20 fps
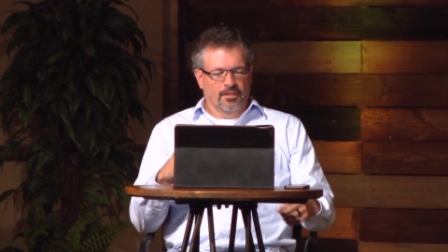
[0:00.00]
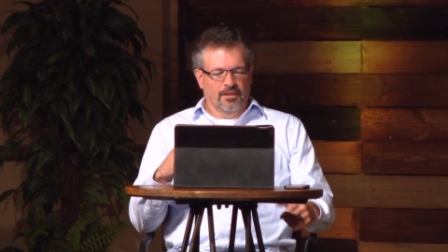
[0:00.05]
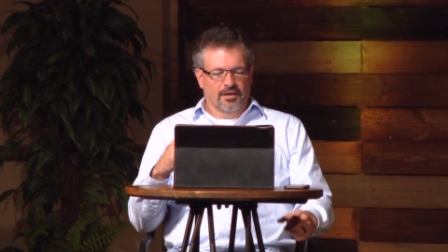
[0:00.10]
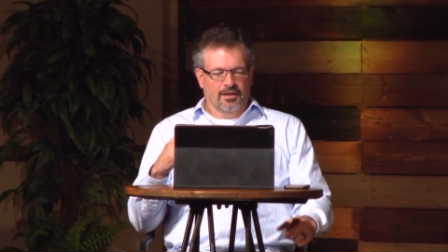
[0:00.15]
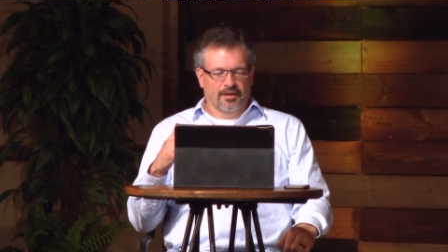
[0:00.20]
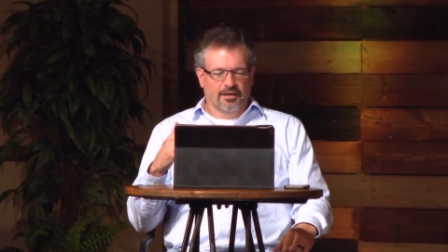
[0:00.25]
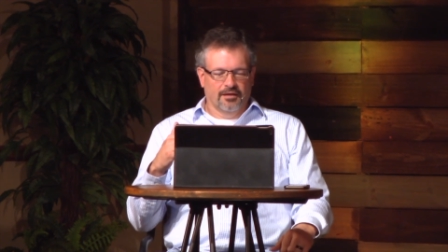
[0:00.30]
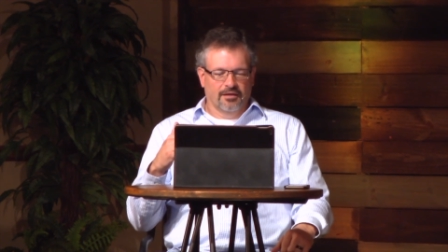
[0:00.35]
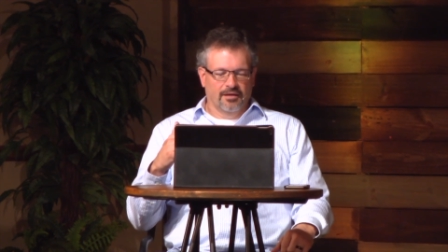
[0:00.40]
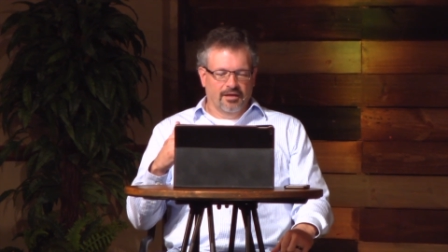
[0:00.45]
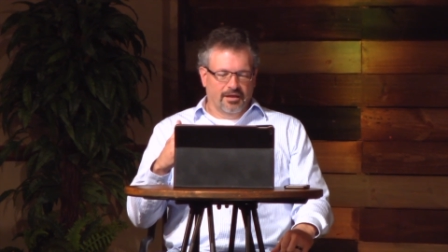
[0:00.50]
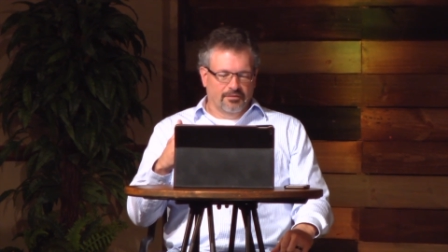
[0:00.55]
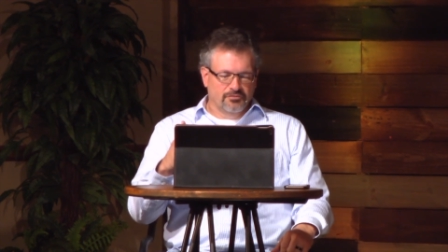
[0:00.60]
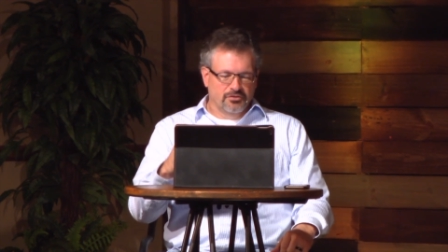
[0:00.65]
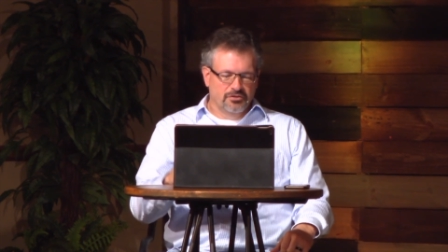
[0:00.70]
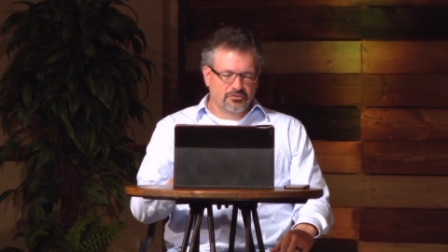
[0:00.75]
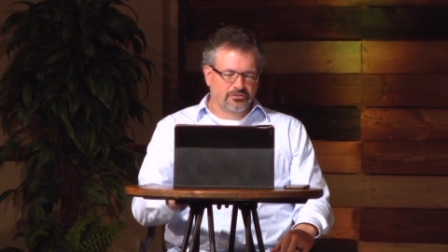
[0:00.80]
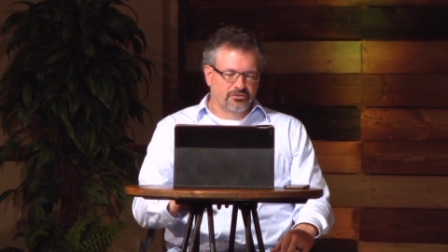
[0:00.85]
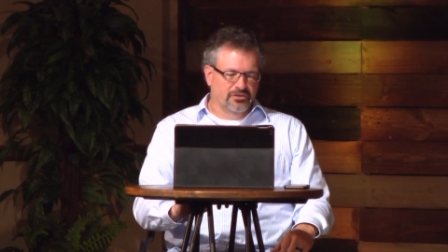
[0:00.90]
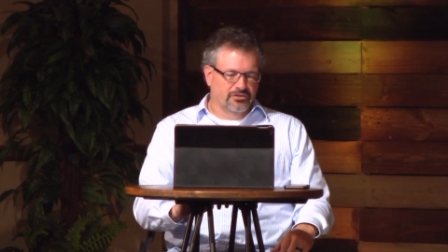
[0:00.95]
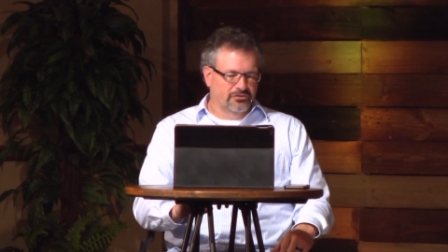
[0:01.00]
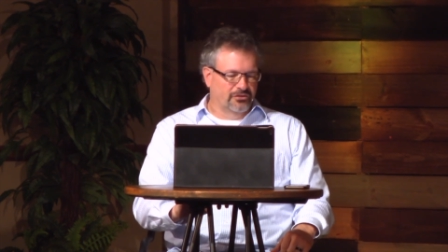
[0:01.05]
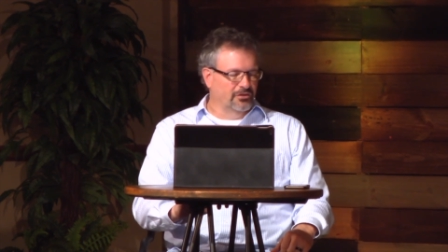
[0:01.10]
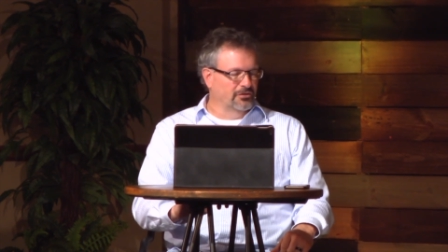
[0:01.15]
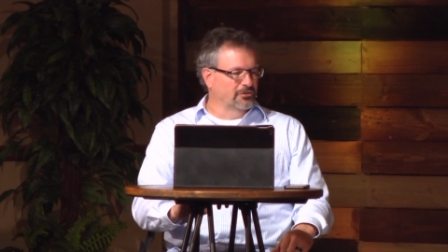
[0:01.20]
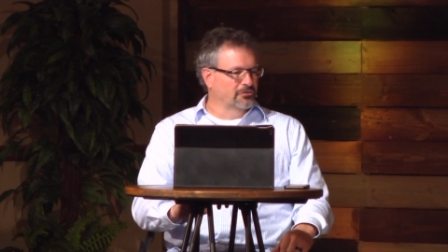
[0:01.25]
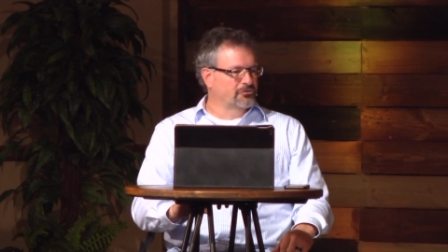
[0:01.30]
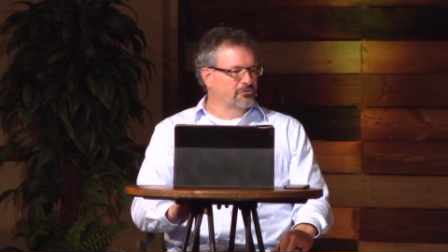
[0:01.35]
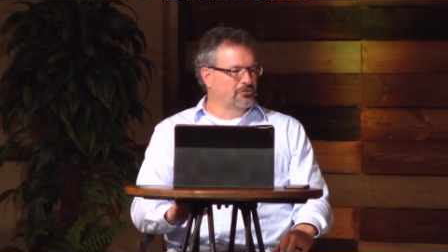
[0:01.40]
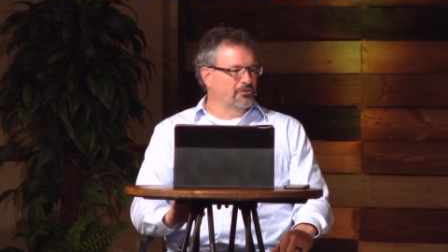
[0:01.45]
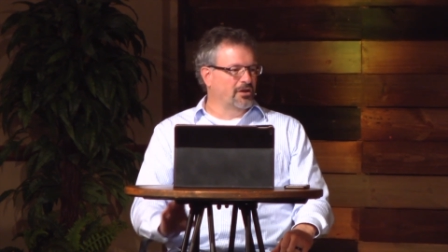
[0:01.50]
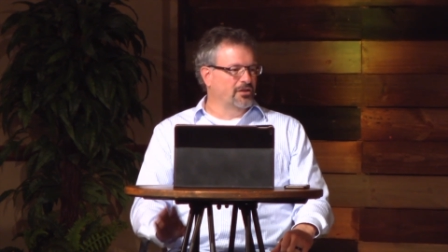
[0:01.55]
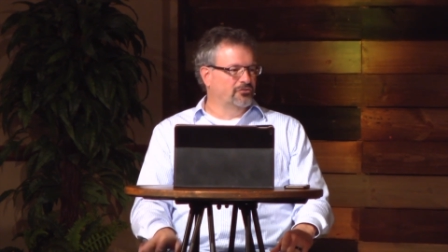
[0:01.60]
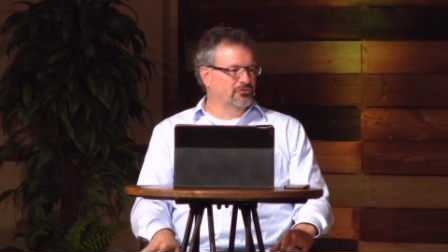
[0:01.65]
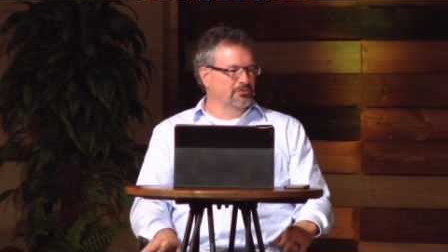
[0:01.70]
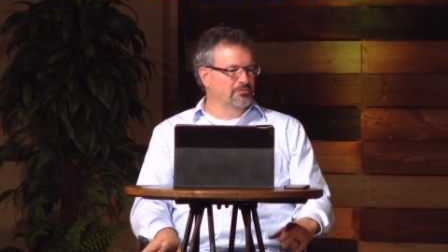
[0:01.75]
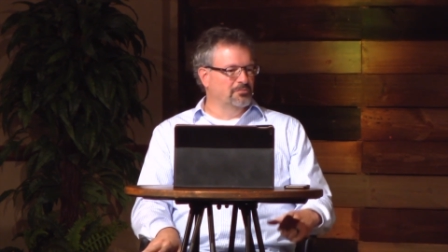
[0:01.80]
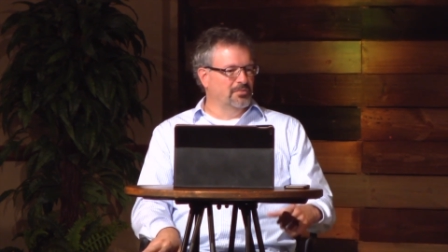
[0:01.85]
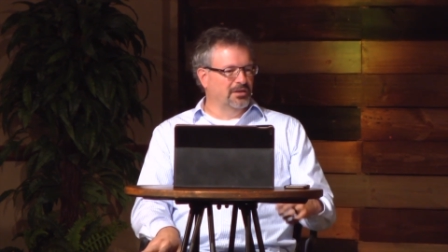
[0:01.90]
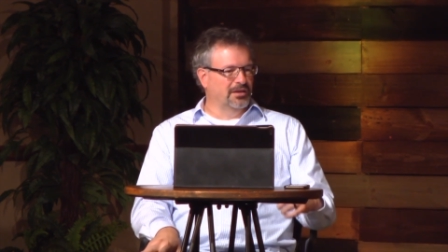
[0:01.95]
I've used this
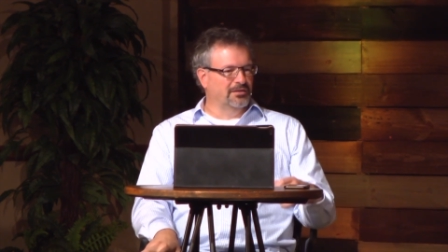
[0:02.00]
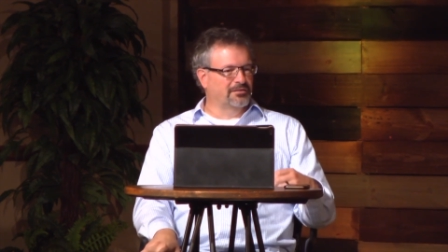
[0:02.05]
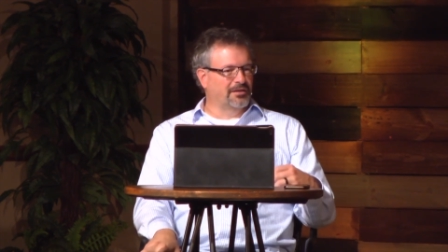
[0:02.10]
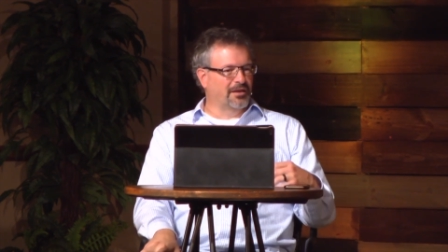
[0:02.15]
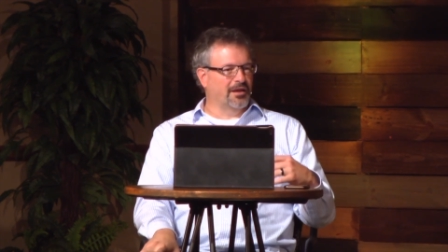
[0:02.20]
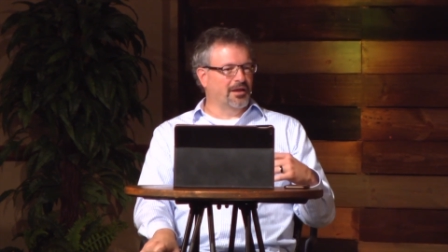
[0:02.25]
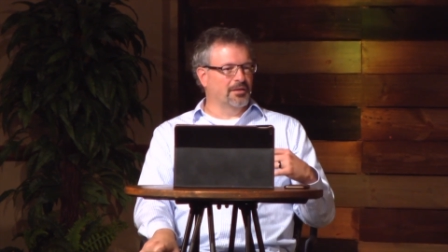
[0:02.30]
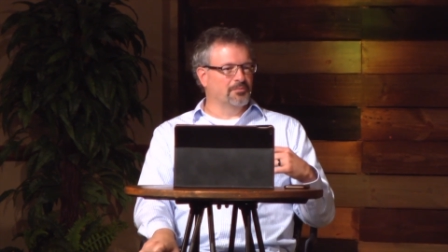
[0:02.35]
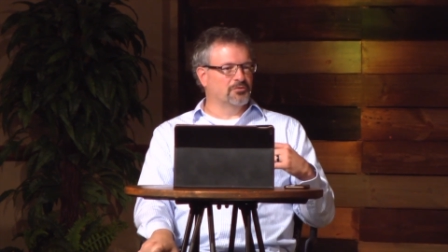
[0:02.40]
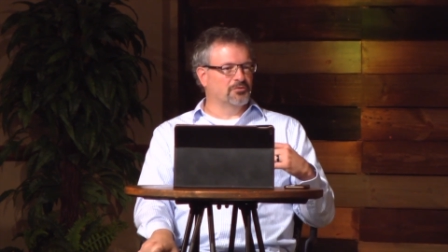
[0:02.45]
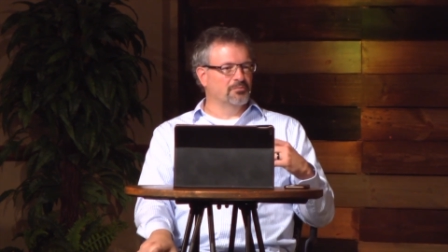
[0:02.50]
illustration many times,